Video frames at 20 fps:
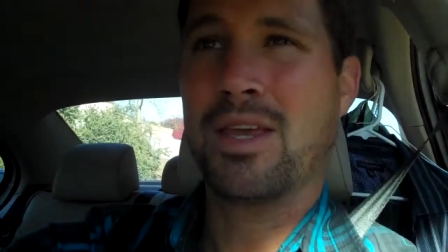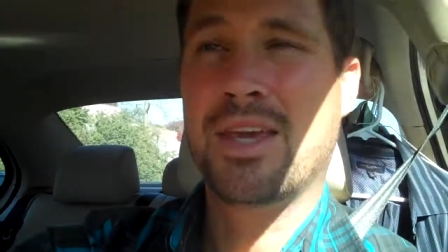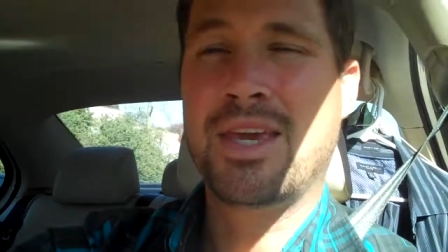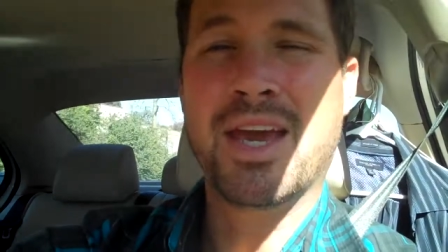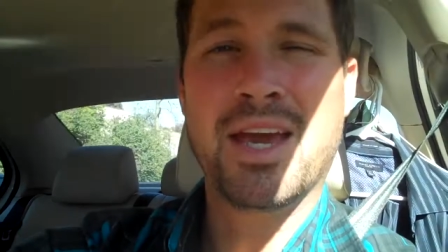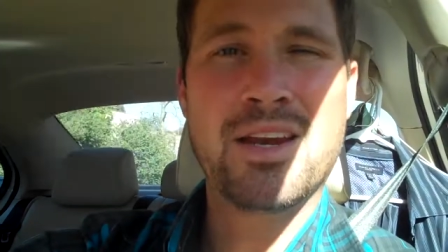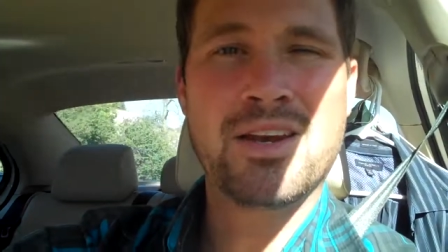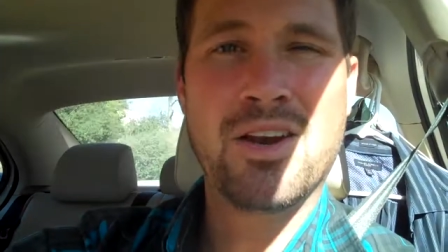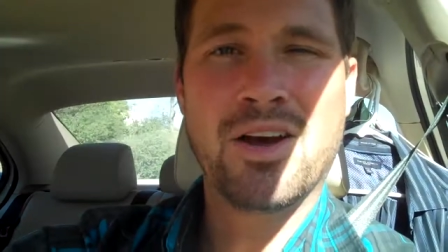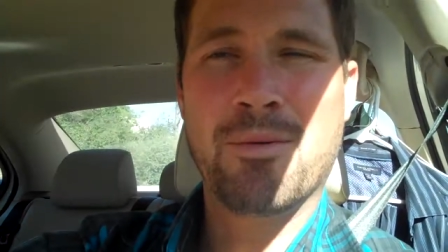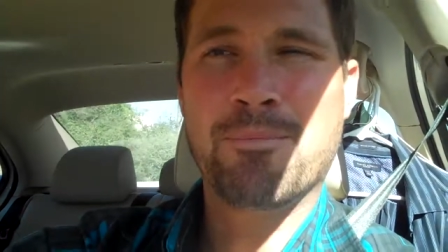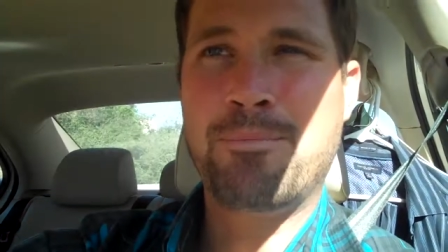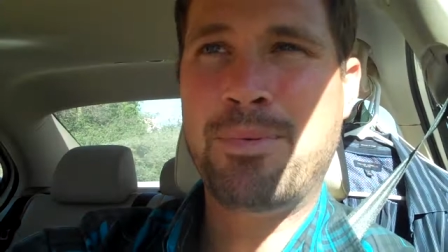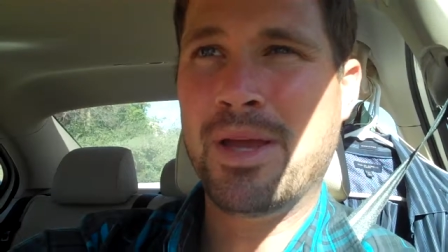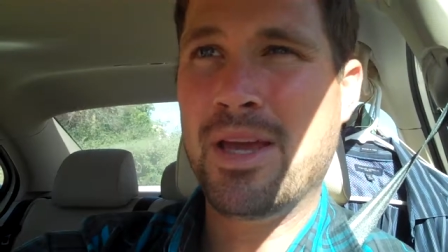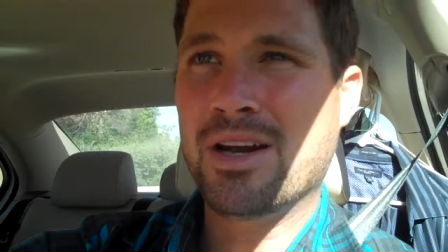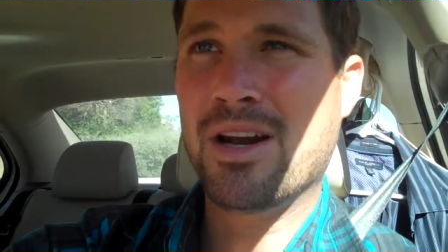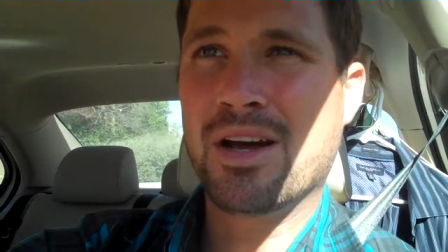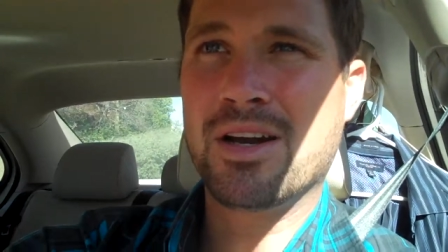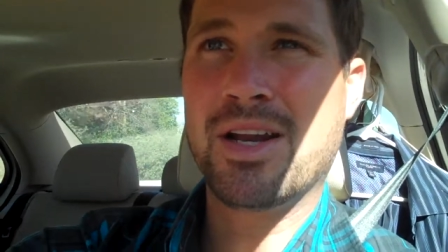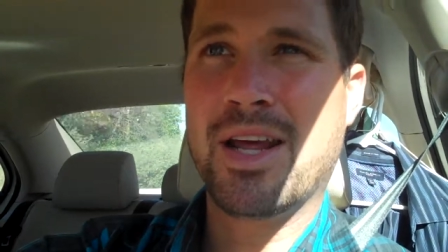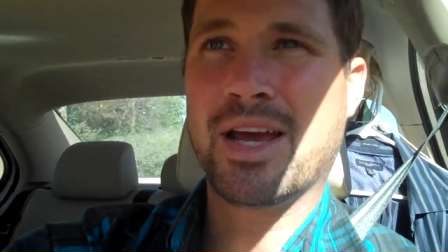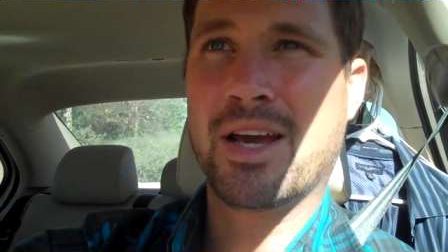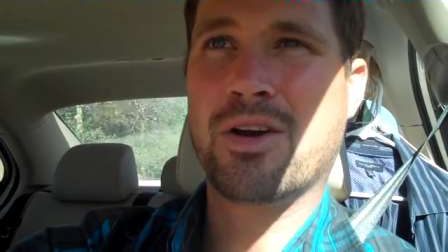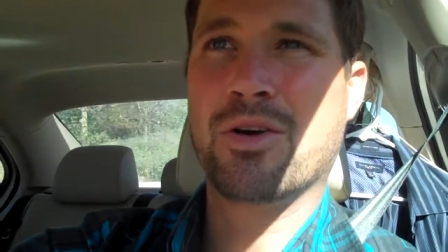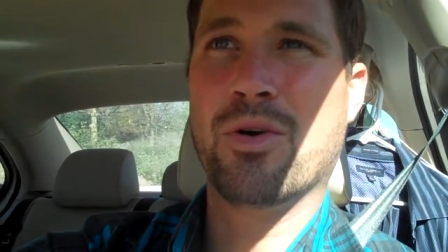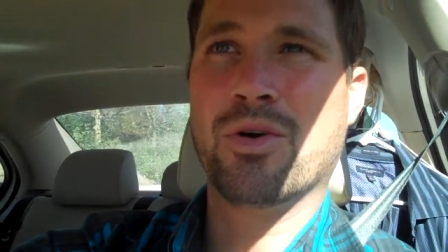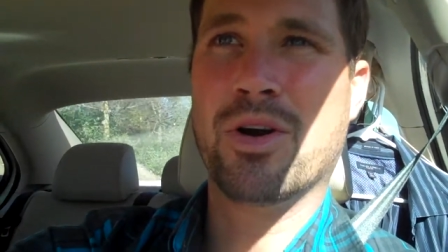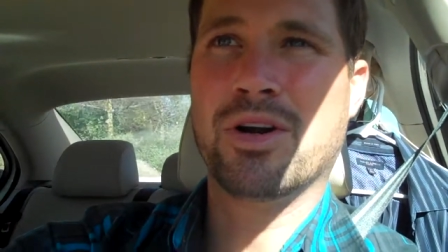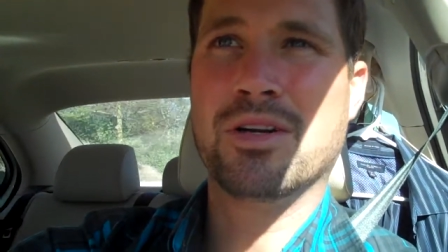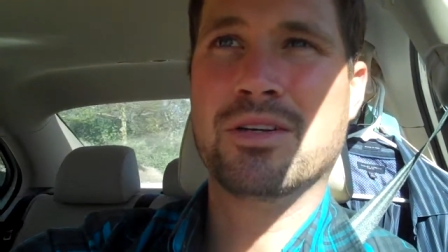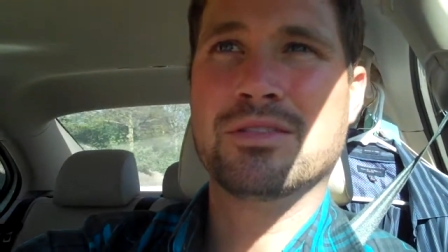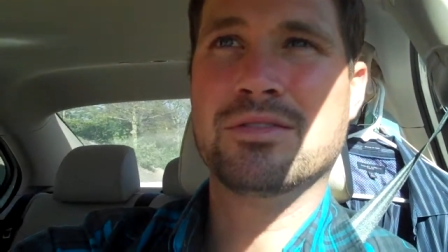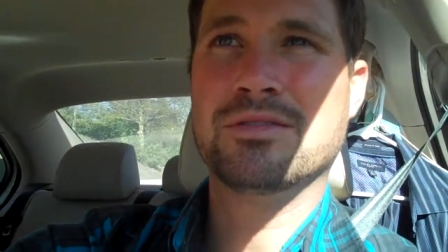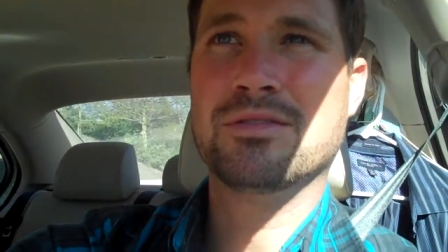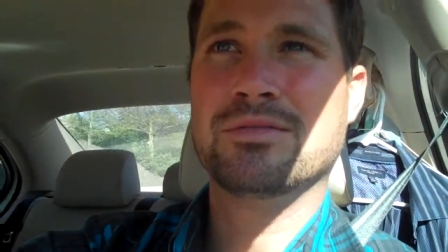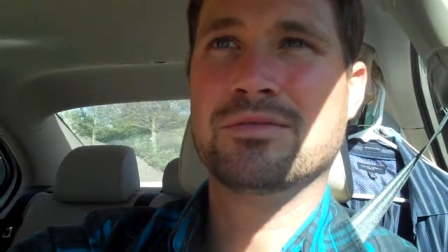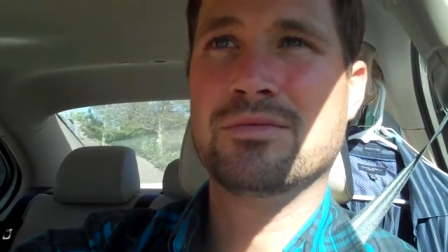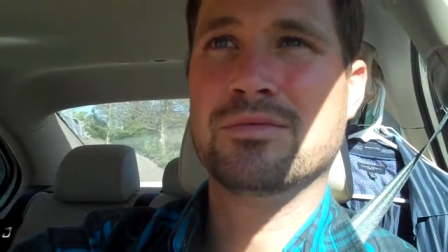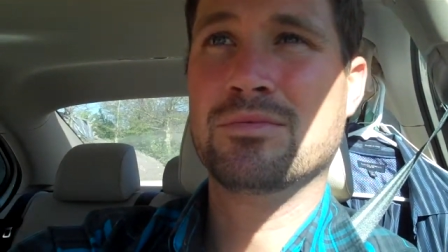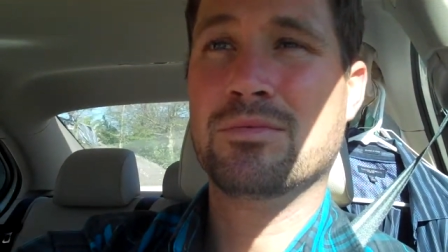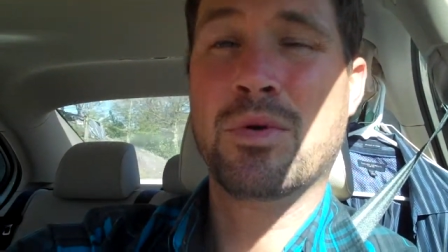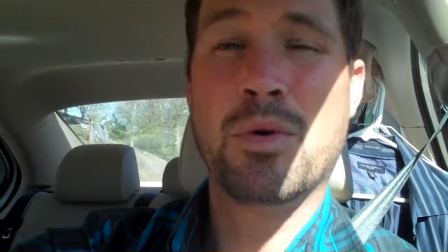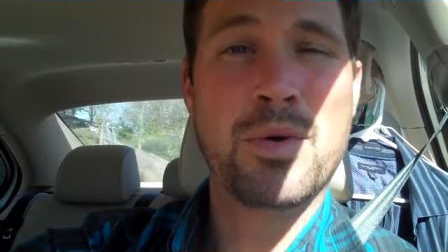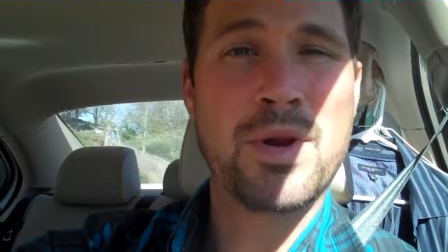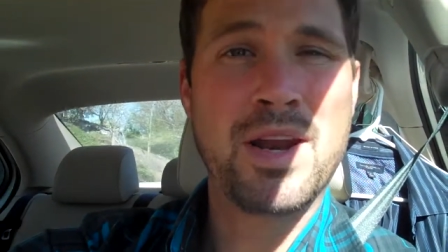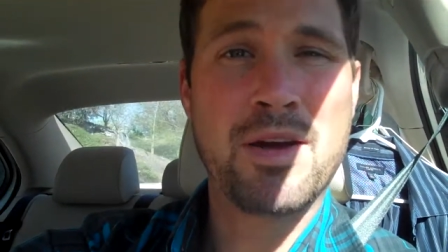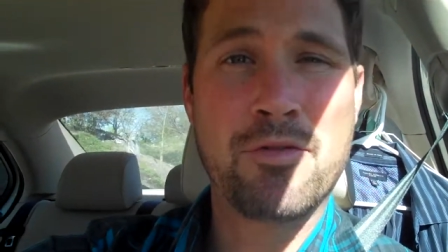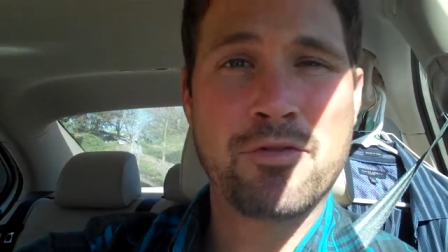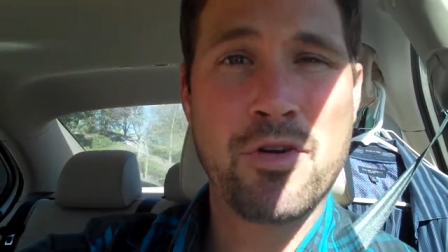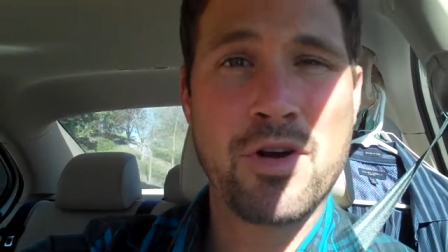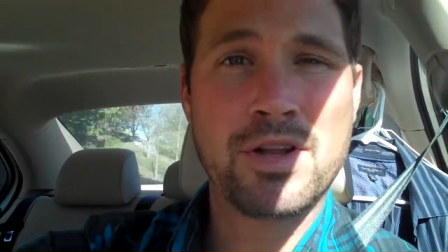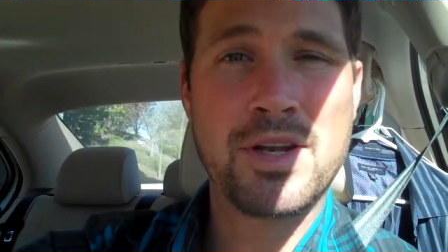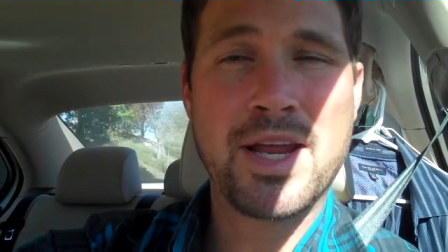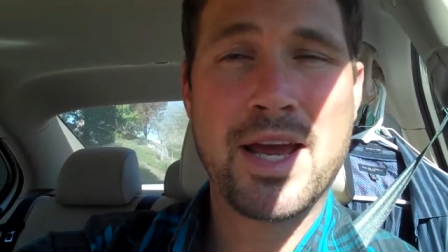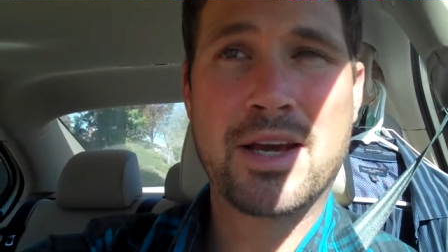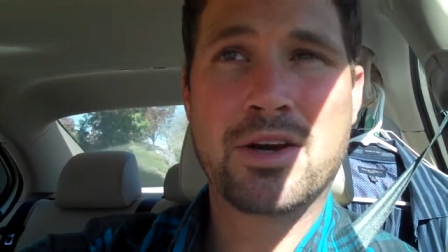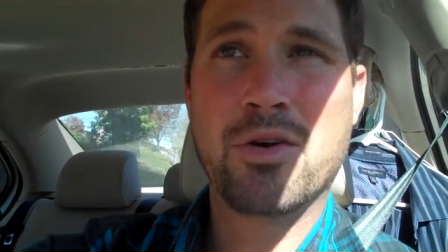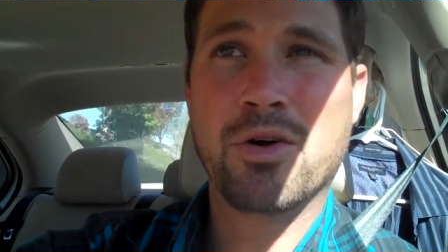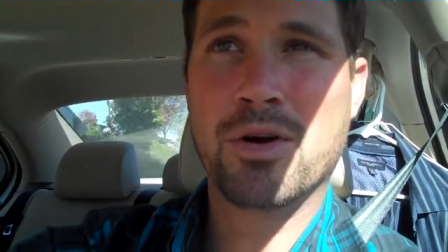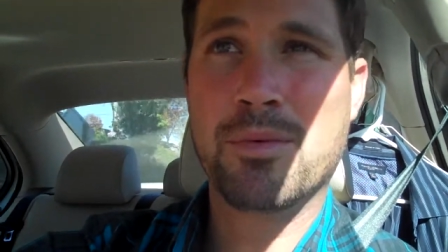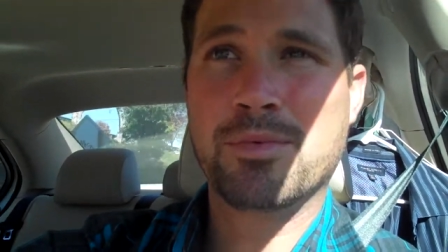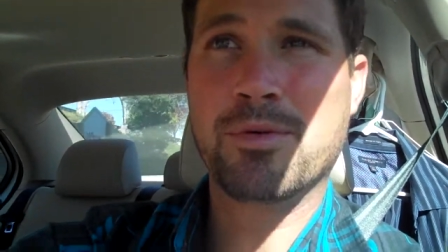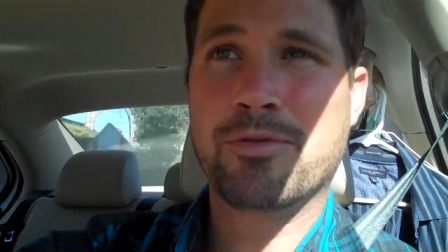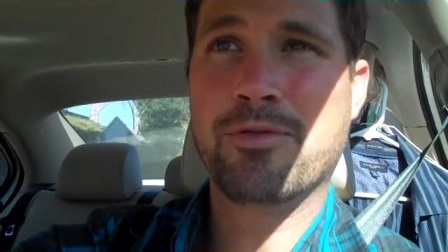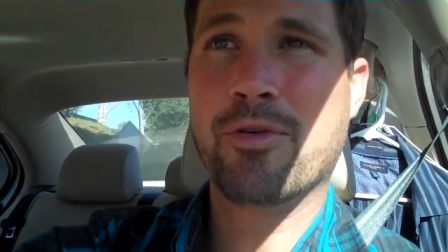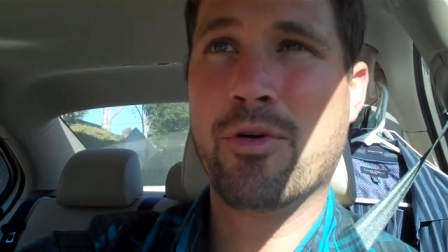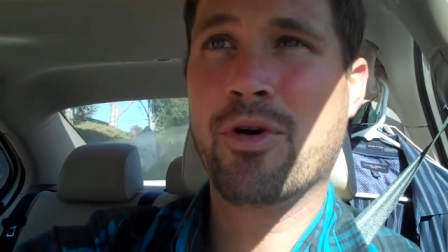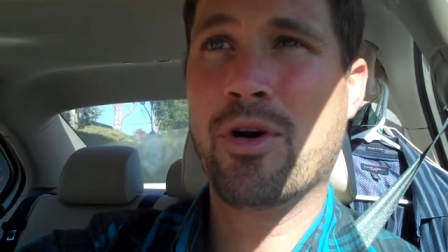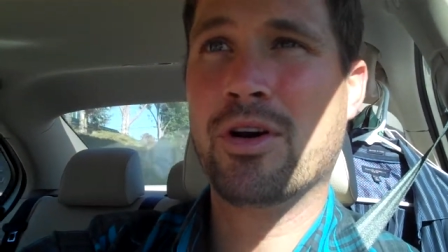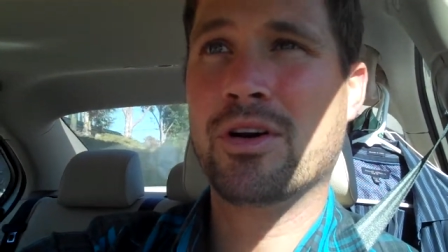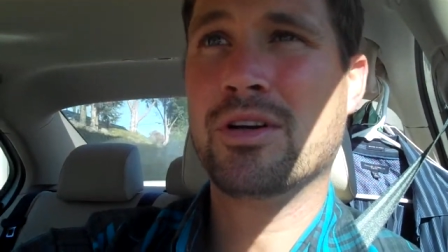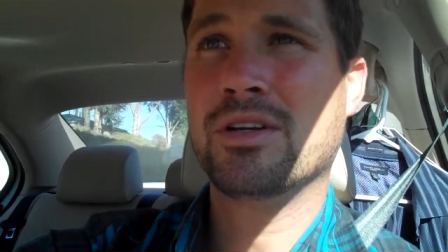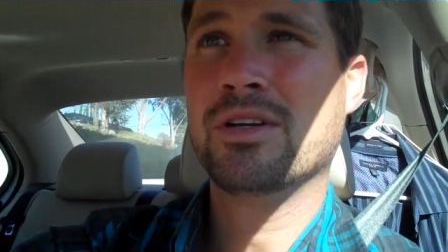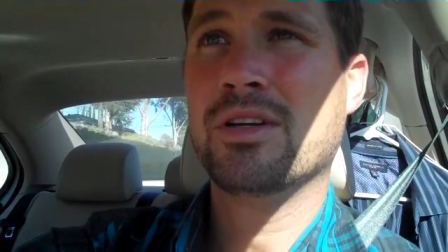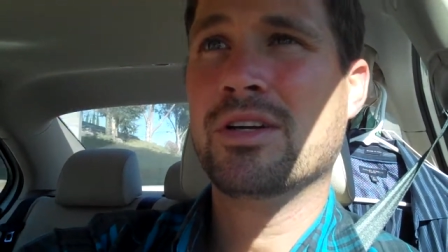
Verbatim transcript: getting up, being on that court when we never on that court before,